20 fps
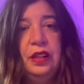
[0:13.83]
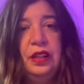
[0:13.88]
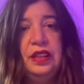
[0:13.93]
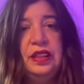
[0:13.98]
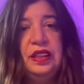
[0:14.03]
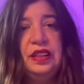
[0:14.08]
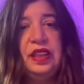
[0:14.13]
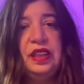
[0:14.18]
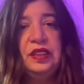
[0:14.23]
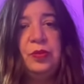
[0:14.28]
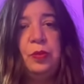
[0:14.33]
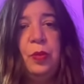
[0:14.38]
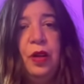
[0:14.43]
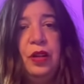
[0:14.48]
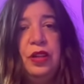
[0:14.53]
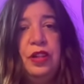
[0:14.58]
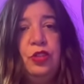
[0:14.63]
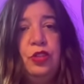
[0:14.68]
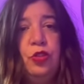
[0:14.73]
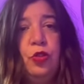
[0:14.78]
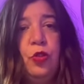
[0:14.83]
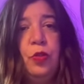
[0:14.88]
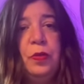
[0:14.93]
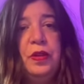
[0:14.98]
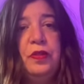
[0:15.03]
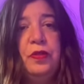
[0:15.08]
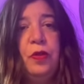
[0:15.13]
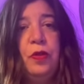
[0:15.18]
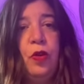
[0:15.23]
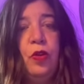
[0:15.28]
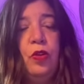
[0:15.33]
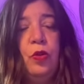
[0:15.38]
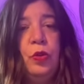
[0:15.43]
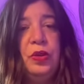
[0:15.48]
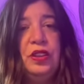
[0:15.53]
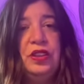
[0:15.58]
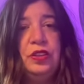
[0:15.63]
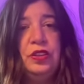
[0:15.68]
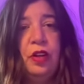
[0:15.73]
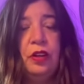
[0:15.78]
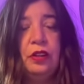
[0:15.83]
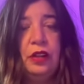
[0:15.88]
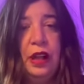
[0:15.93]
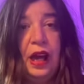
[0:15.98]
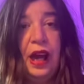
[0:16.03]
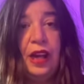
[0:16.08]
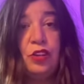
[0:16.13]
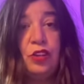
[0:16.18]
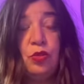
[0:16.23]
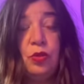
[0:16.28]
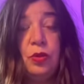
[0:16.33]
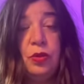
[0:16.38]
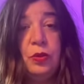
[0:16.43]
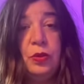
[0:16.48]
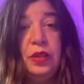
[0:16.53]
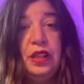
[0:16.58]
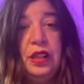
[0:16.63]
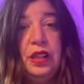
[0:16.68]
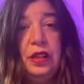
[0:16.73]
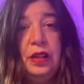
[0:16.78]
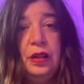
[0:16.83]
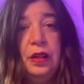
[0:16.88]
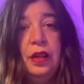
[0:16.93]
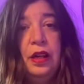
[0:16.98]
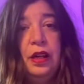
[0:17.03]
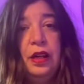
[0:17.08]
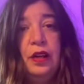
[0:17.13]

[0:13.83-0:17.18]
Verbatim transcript: This is a small intro before we start the actual reading.